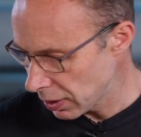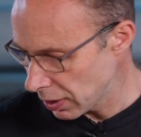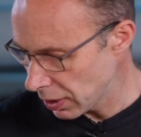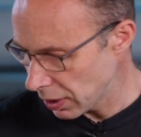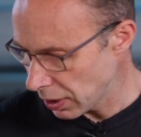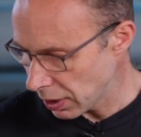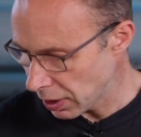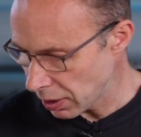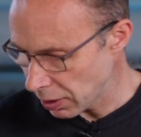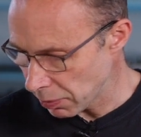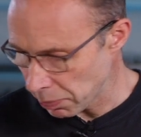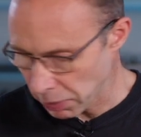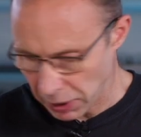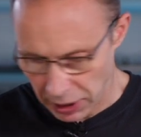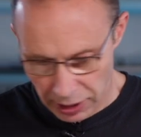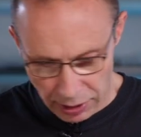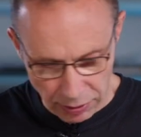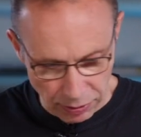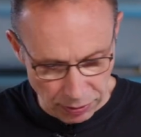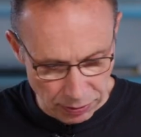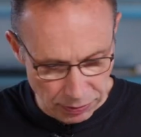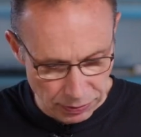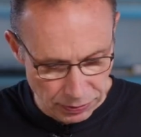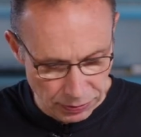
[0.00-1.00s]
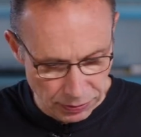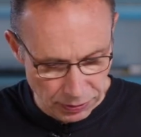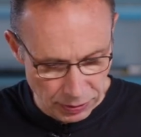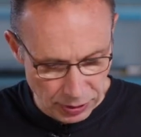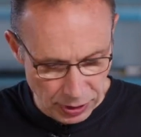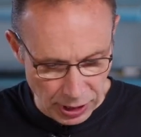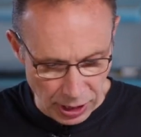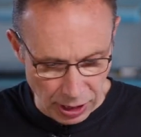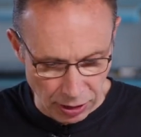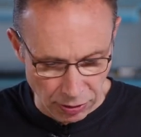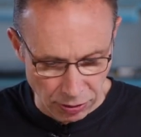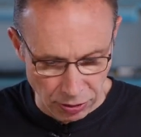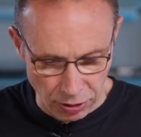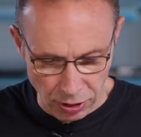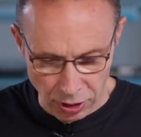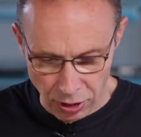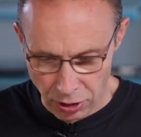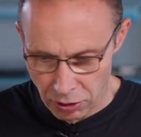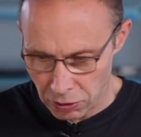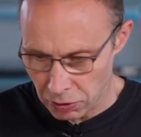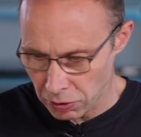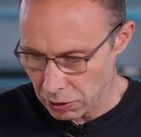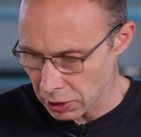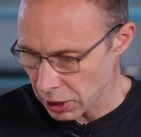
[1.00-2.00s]
and a pair of
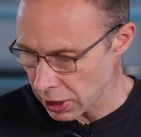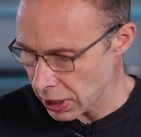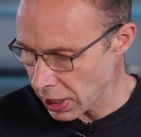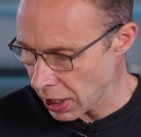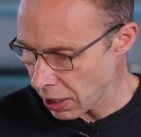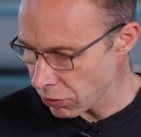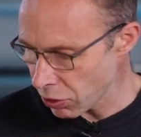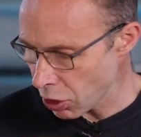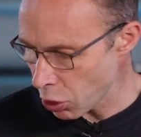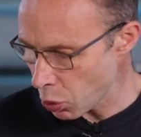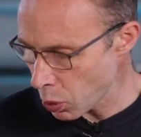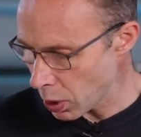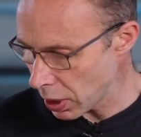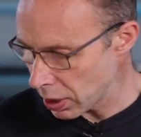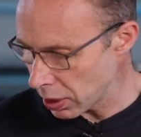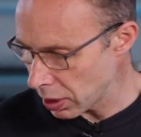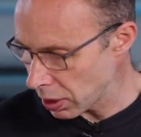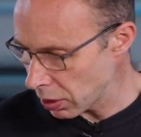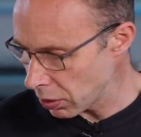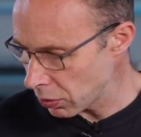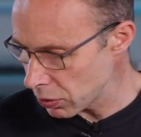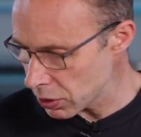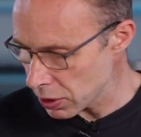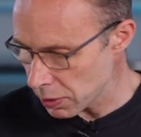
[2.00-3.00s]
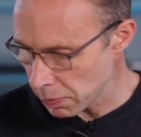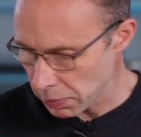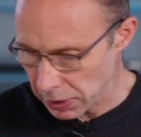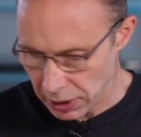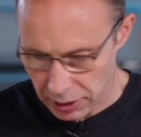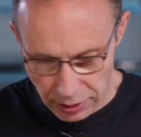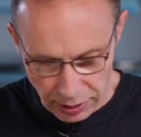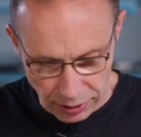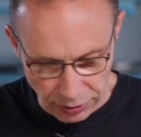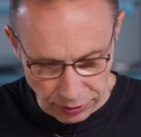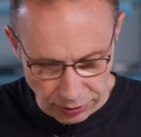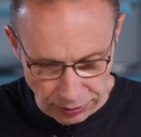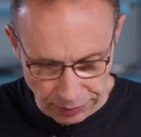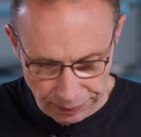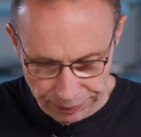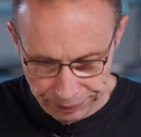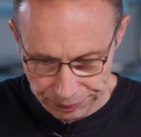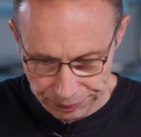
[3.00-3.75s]
narrow-nosed pliers.